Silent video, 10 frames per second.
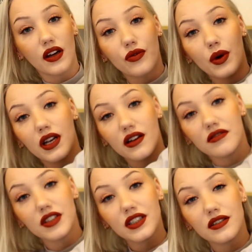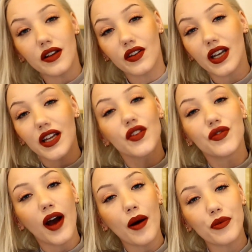to have one that's a nice
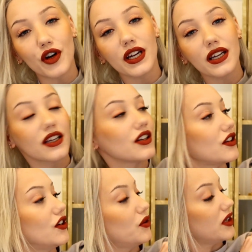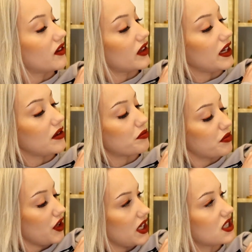fabric, you know, and it's kind of
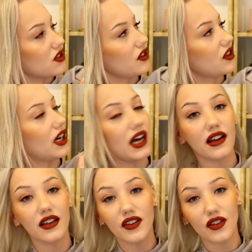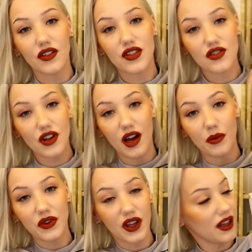pretty to look at, and it's got the
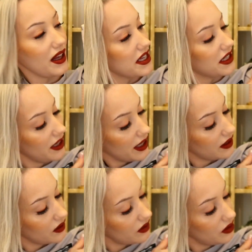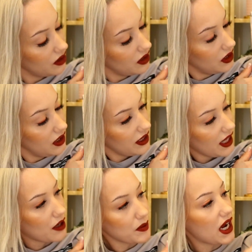straps. I like this.
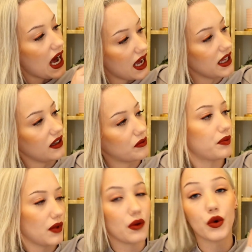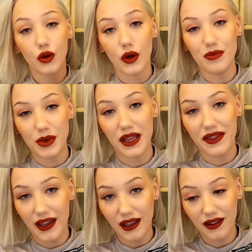Yeah, I mean, I wouldn't go out and buy
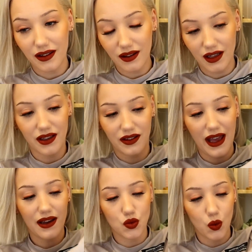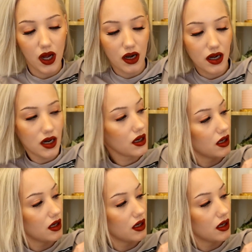this exact one